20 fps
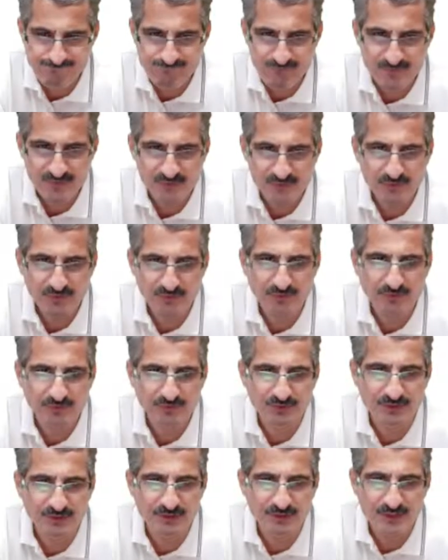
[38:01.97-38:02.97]
so
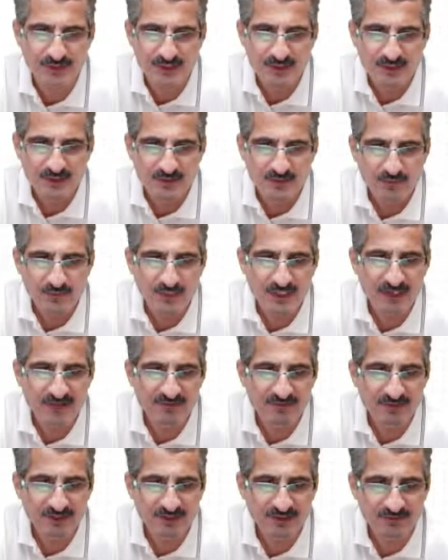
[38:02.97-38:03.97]
sorry, we have
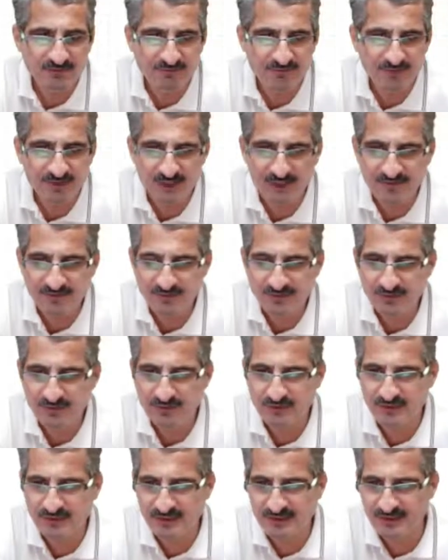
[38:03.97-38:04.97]
-5, so
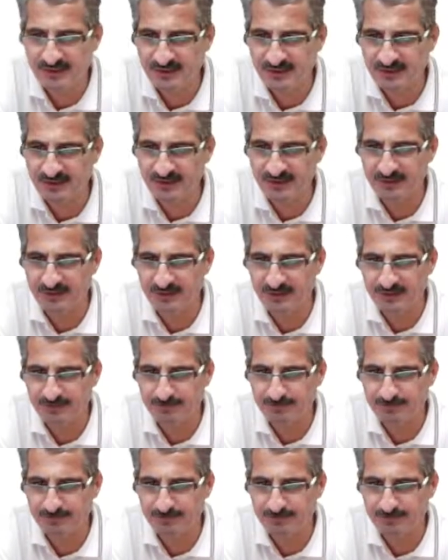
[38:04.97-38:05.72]
let us write it here.